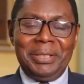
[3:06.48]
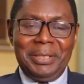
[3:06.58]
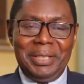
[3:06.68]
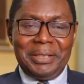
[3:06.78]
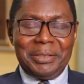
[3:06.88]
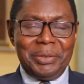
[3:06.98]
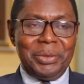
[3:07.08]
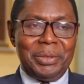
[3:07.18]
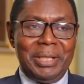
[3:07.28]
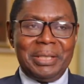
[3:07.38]
Yes, you
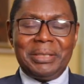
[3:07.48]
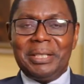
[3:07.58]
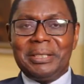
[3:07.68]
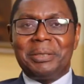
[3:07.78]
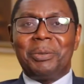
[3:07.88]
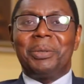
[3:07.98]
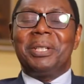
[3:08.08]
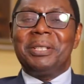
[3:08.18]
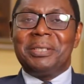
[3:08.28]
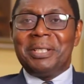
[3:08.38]
know, Latte is
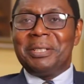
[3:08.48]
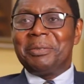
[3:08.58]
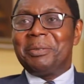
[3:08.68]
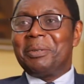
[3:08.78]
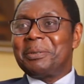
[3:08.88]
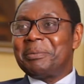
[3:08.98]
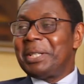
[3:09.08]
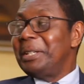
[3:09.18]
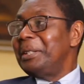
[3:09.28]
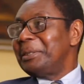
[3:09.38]
located on the
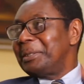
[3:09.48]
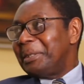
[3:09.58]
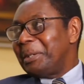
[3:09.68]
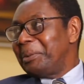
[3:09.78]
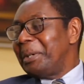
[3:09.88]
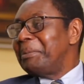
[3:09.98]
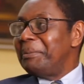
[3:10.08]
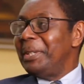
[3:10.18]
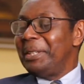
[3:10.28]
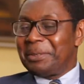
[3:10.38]
hills,
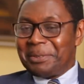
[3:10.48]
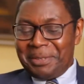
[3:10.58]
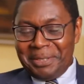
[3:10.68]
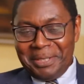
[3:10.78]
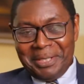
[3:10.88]
Ekwapim Hills.